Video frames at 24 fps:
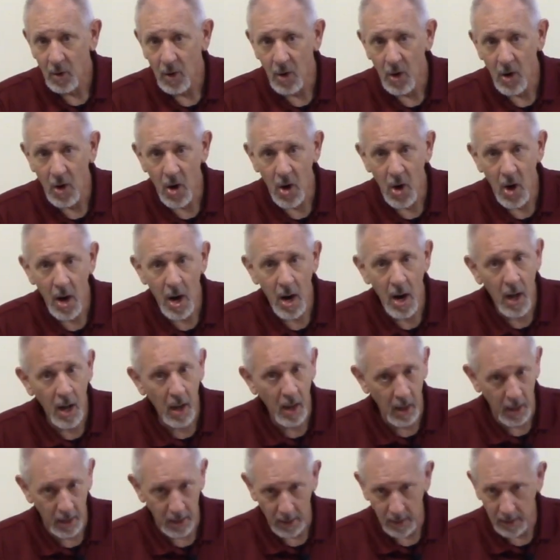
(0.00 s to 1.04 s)

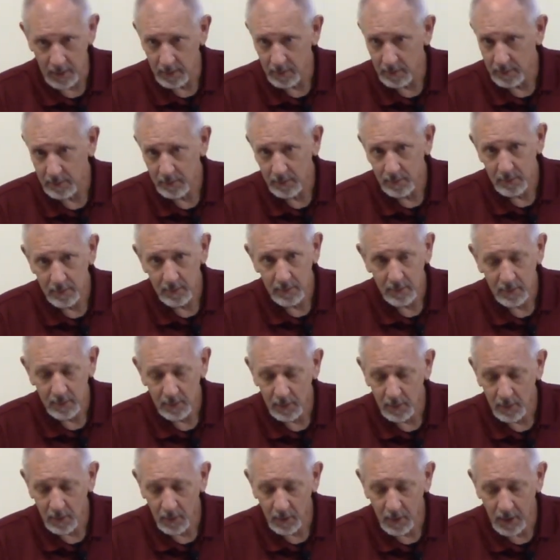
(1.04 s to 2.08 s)
None.
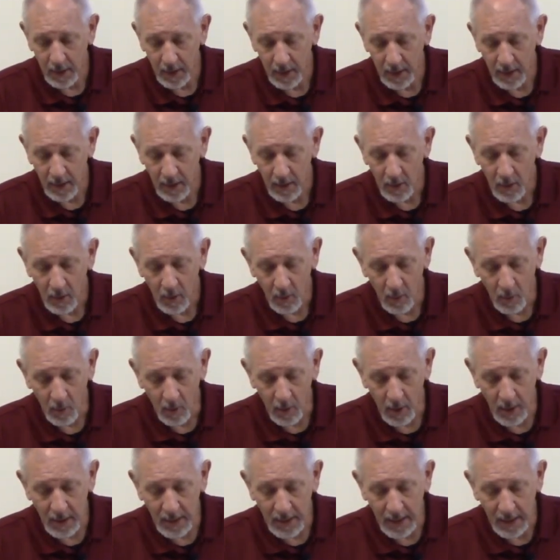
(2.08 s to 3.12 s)
Okay?
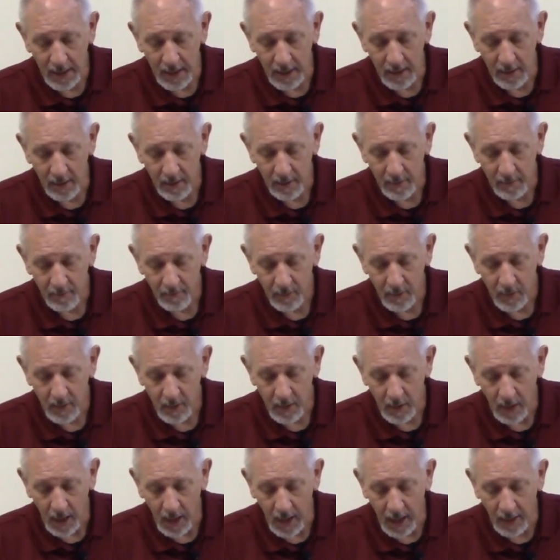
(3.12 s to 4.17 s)
Or again,
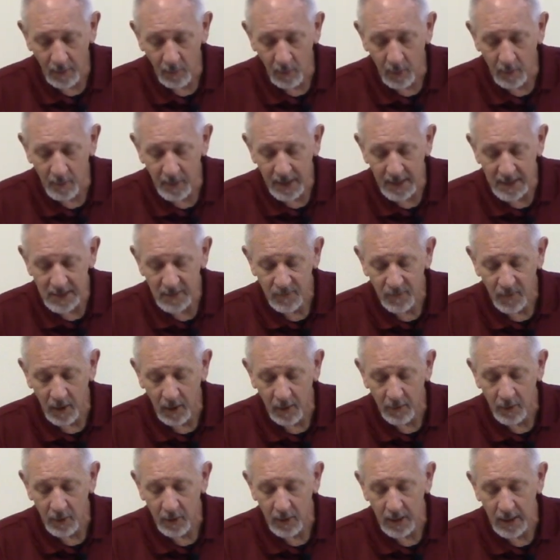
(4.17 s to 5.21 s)
I will be his
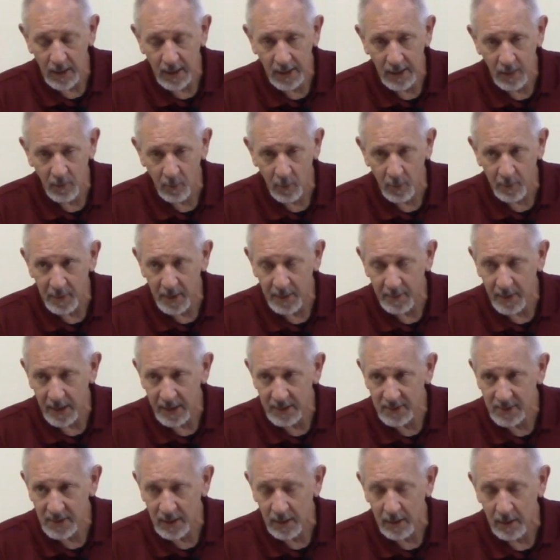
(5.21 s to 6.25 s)
father and he will be
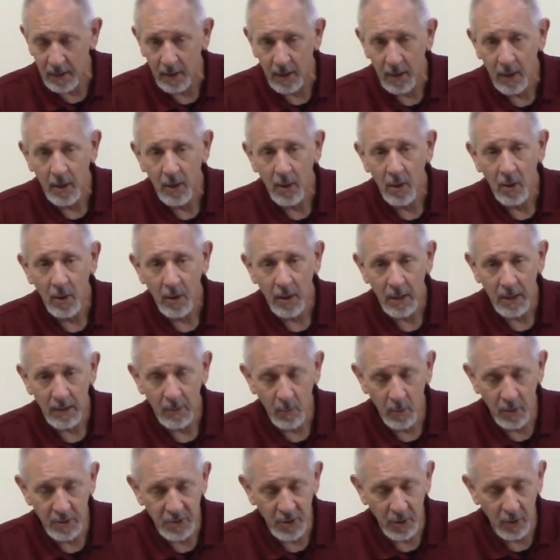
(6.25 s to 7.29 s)
my son.
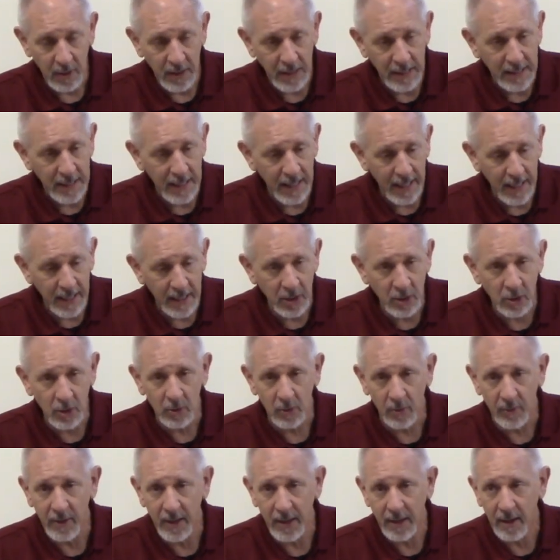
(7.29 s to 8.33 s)
Was there any
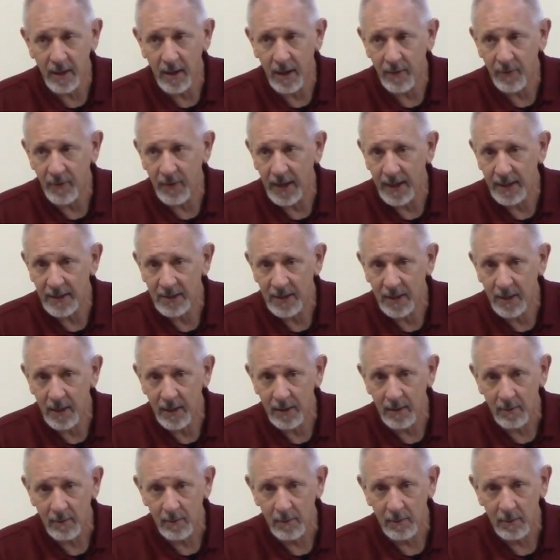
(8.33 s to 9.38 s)
angel that got that
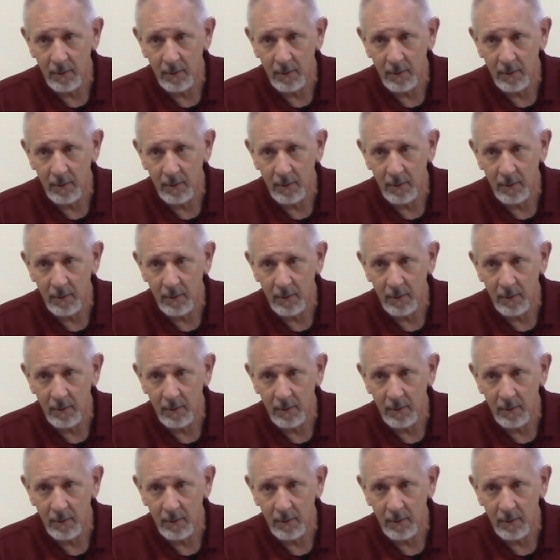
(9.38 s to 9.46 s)
title?